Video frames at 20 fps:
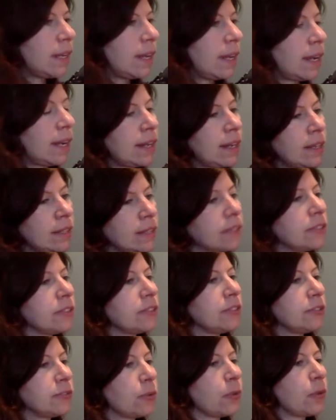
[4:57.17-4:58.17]
and
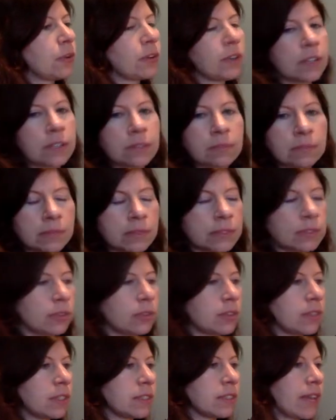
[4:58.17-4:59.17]
4,
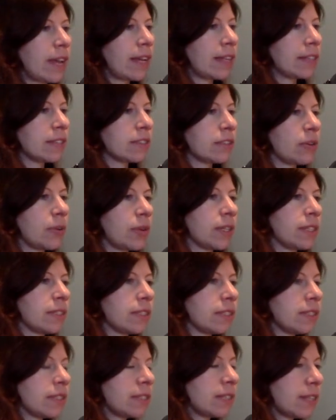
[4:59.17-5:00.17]
so the tie is going
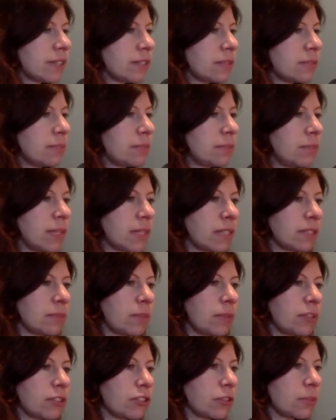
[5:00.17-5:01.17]
into the next
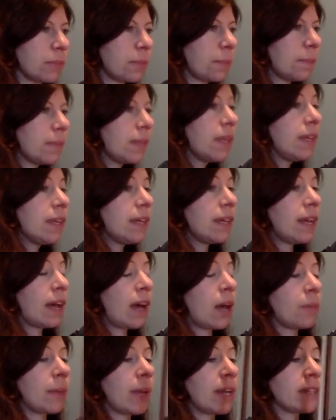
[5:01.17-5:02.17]
measure.
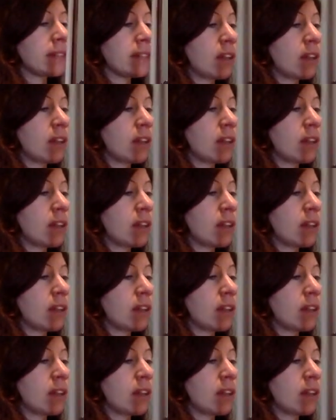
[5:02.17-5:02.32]
As